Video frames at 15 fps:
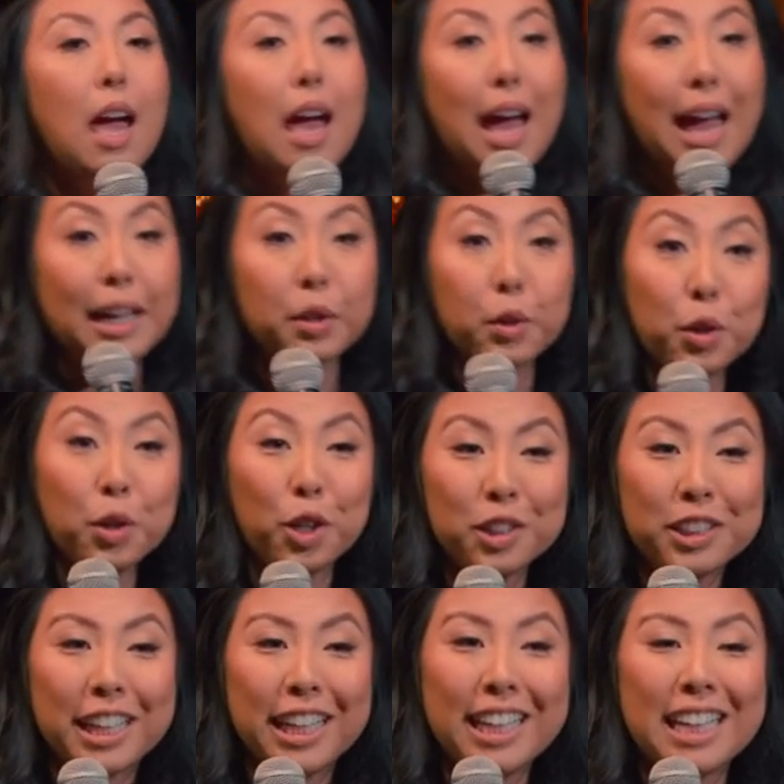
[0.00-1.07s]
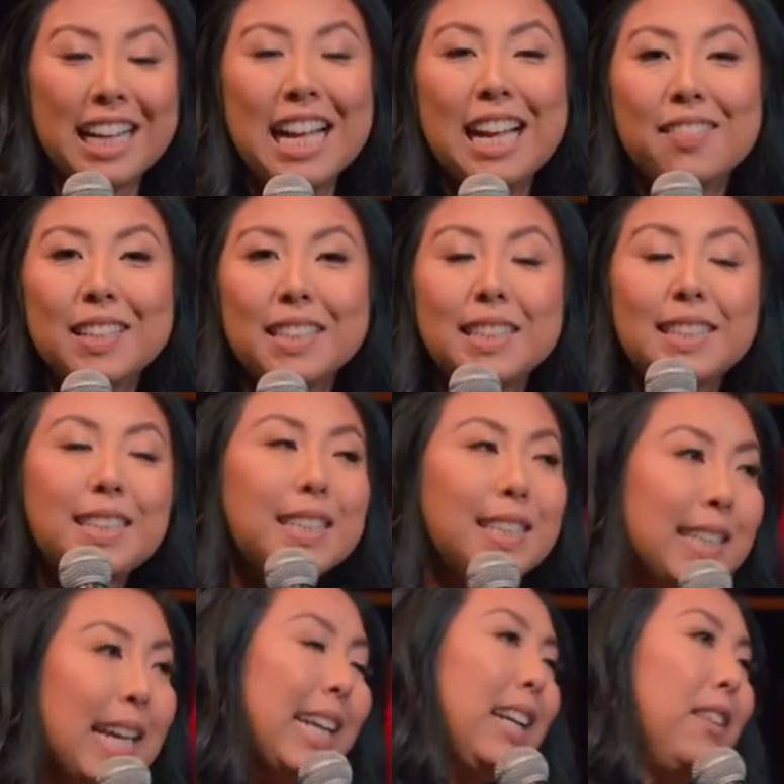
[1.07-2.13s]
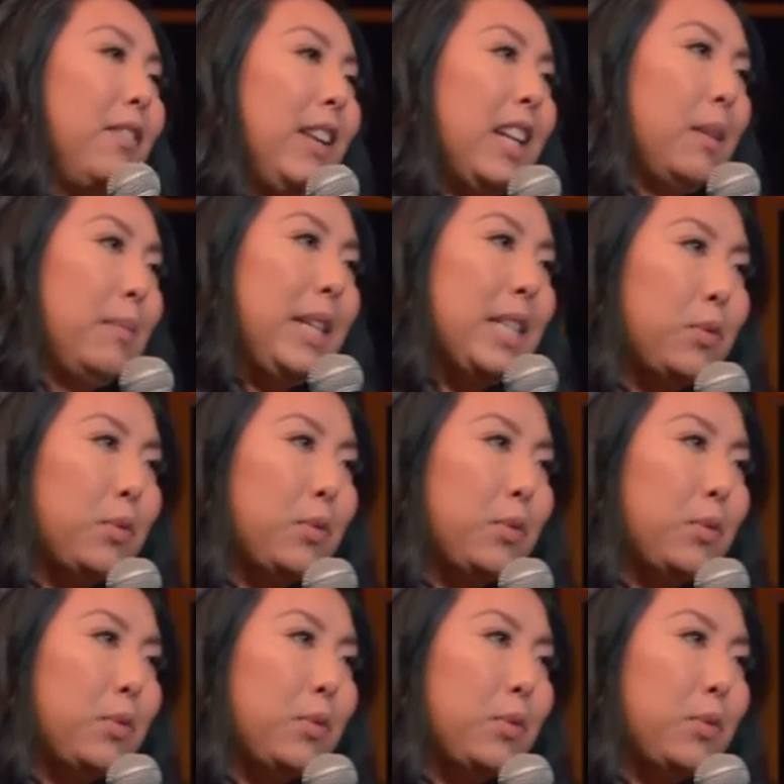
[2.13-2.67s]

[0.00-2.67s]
I Googled it. This is the second Vietnamese